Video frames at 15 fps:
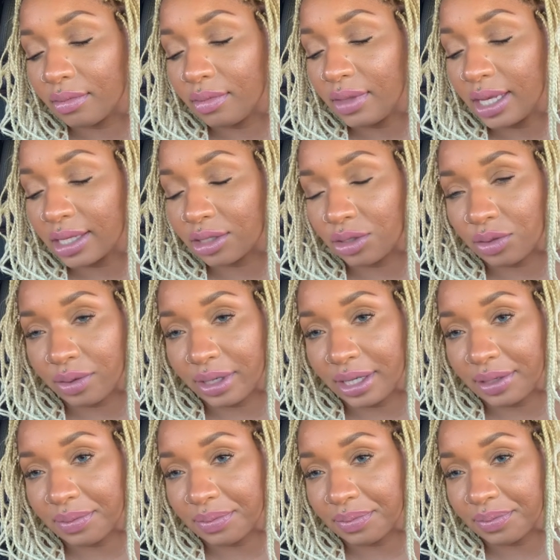Next
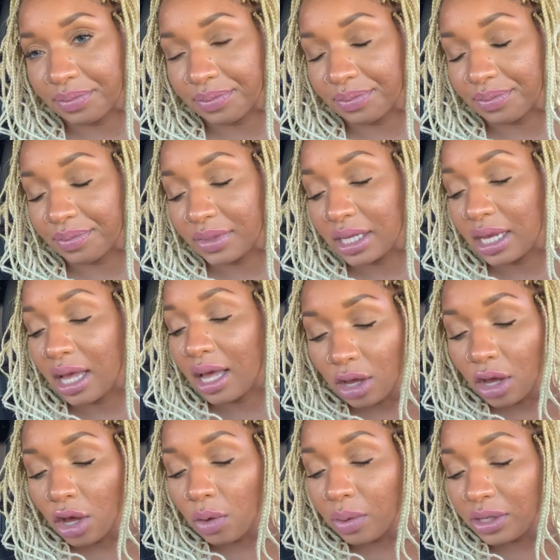story.
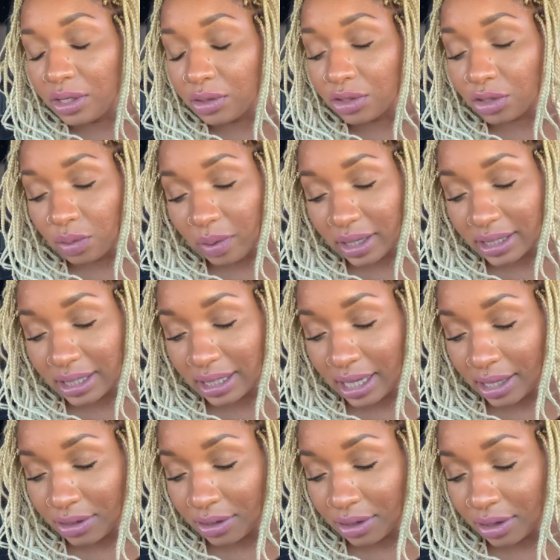We used to work
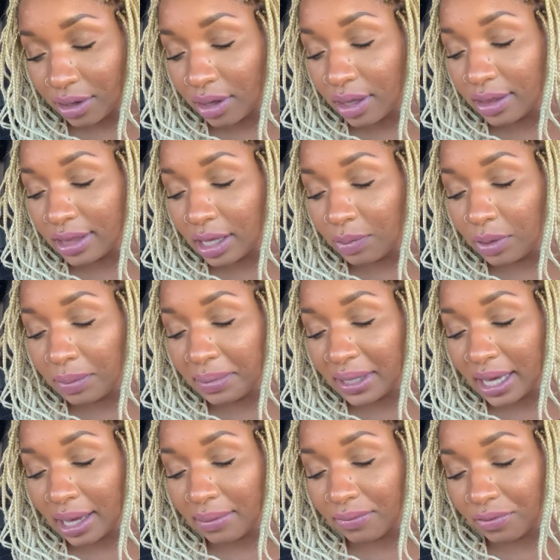together, then we
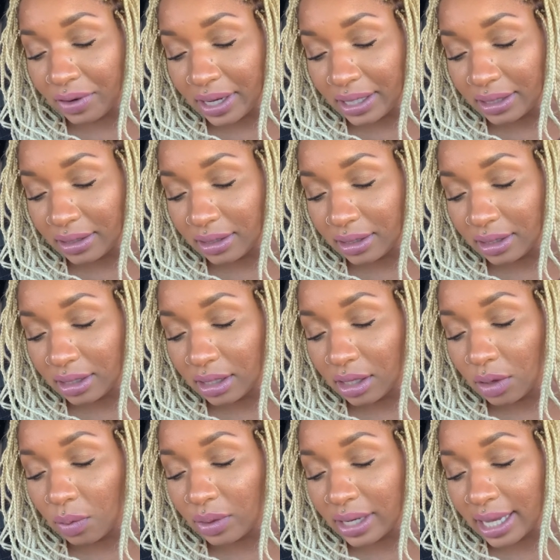became friends
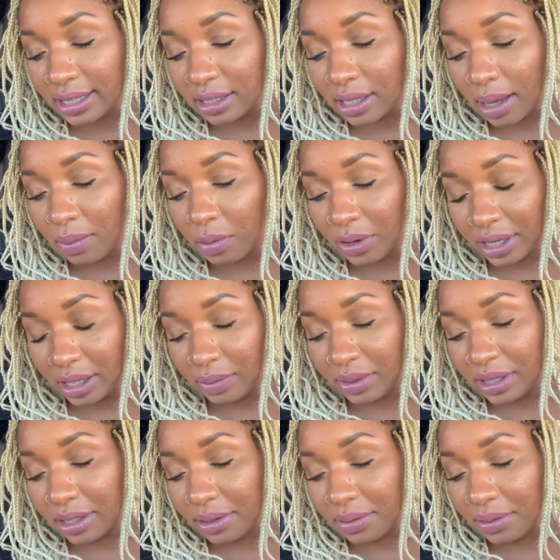when I stopped working with